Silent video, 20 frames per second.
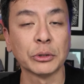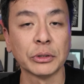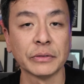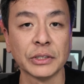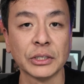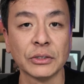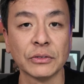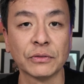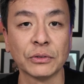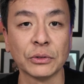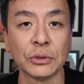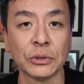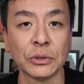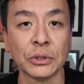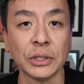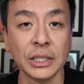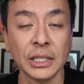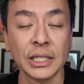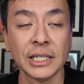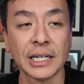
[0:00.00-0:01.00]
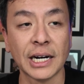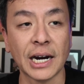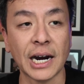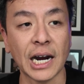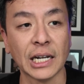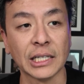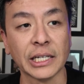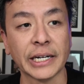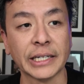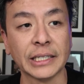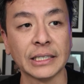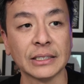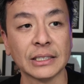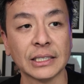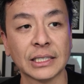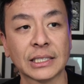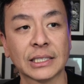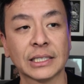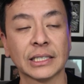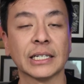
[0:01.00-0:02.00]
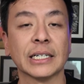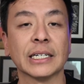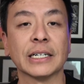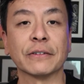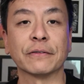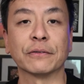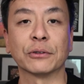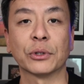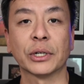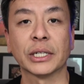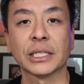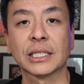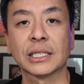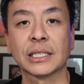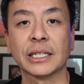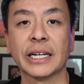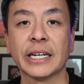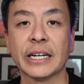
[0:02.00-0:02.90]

The Driven for highlighting this uh, for us.